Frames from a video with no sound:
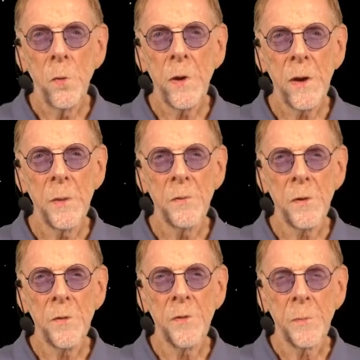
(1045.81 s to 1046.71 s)
we can
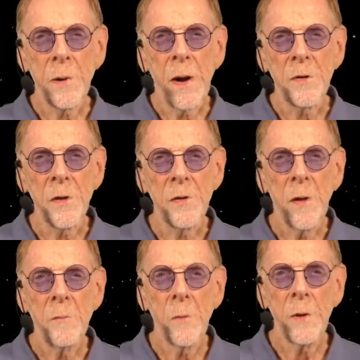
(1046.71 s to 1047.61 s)
observe the
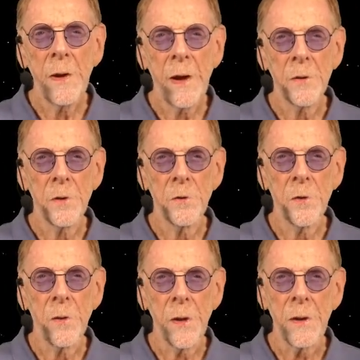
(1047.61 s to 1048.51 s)
process, but we can't
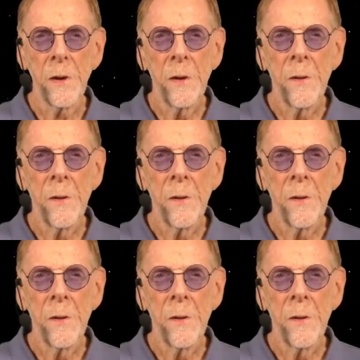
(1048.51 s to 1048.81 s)
control it.